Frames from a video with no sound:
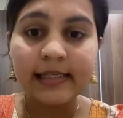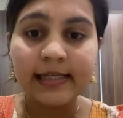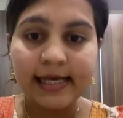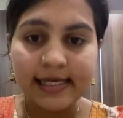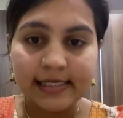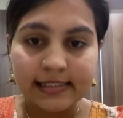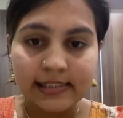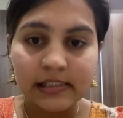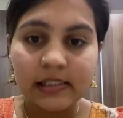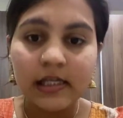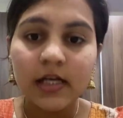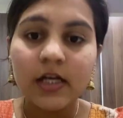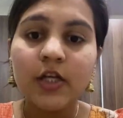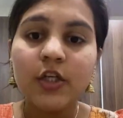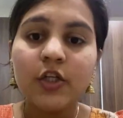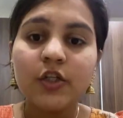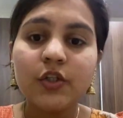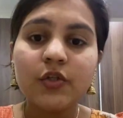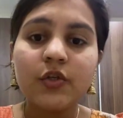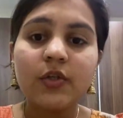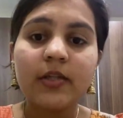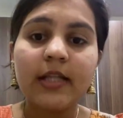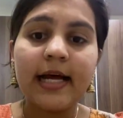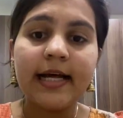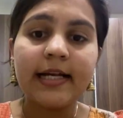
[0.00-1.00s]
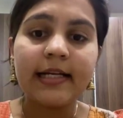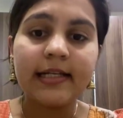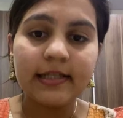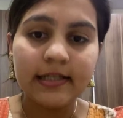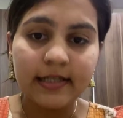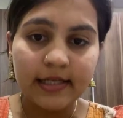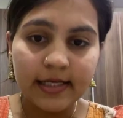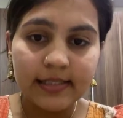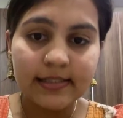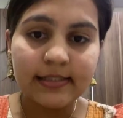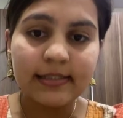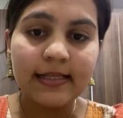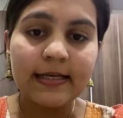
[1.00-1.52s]
Yes, so that
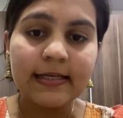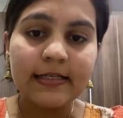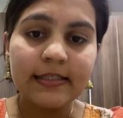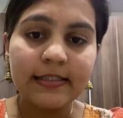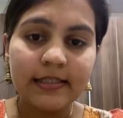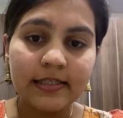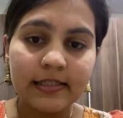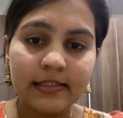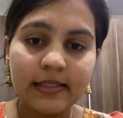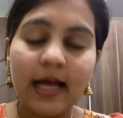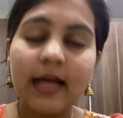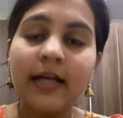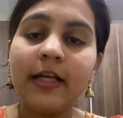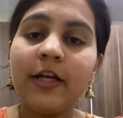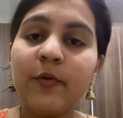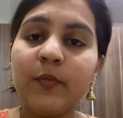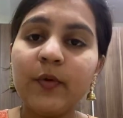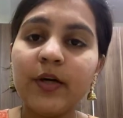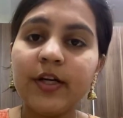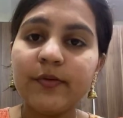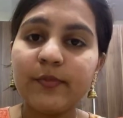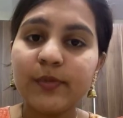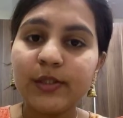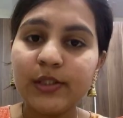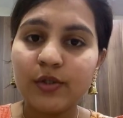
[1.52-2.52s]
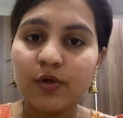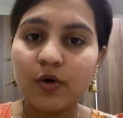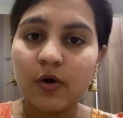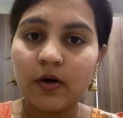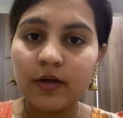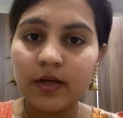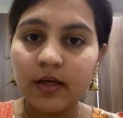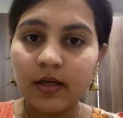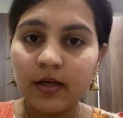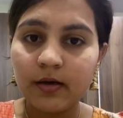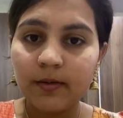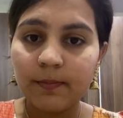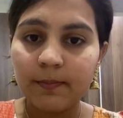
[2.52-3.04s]
is exactly what I was
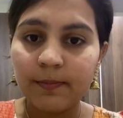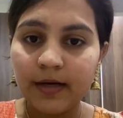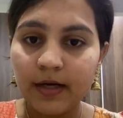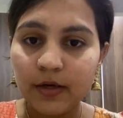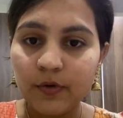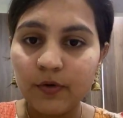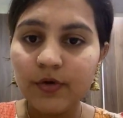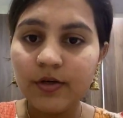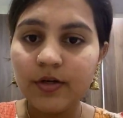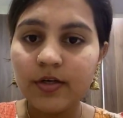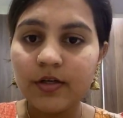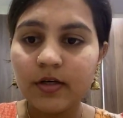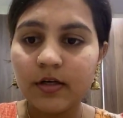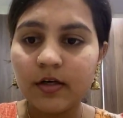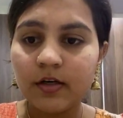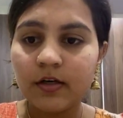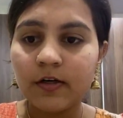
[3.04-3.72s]
talking about.